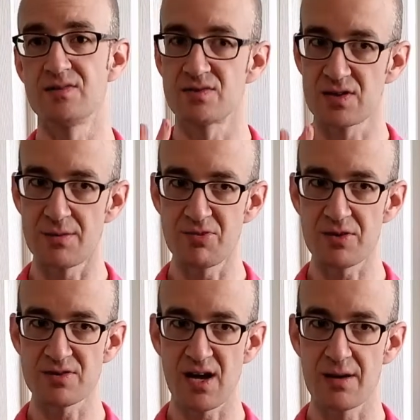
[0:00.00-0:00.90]
There's a couple
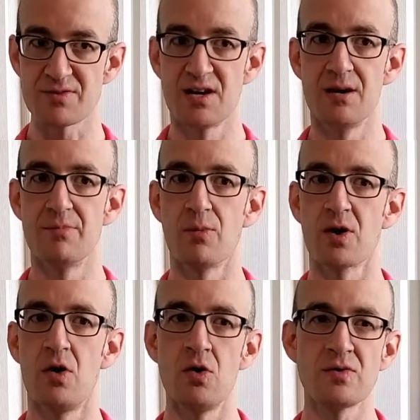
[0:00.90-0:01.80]
other types, but we're
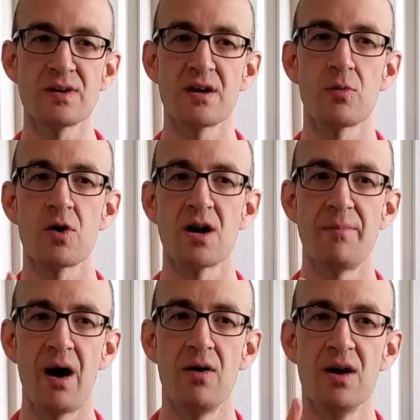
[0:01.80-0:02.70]
only going to worry
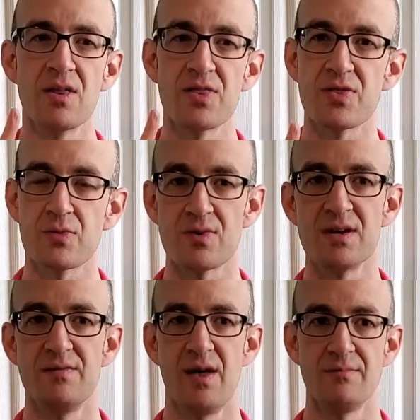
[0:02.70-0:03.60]
about 3
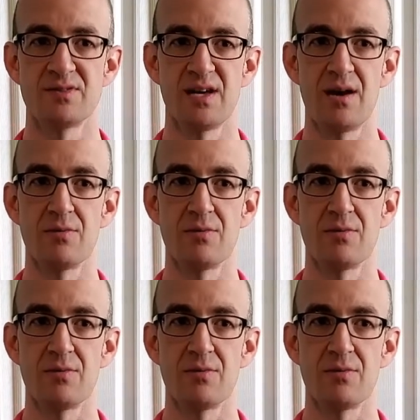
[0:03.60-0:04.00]
of them today.